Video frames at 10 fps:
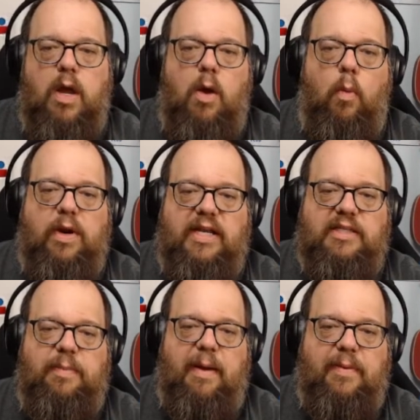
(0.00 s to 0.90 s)
what ends
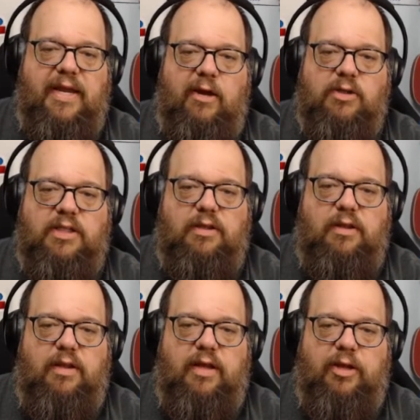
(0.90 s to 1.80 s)
up happening here is a
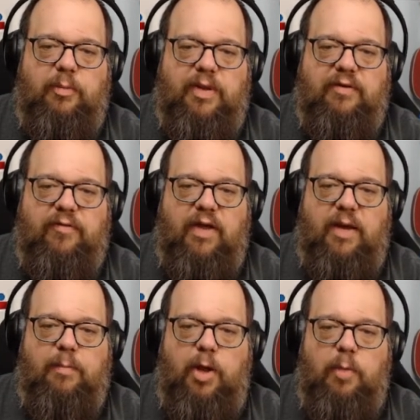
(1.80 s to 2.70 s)
little bit of
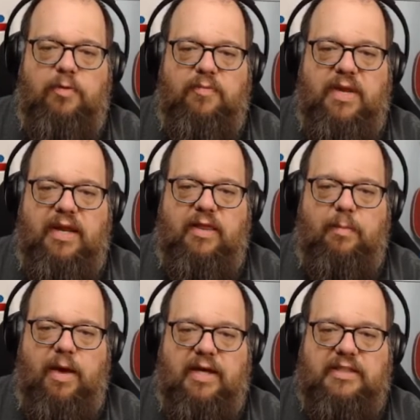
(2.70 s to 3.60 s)
like ball movement in the
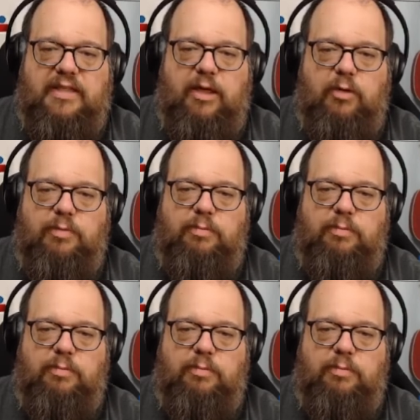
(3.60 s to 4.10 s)
box here.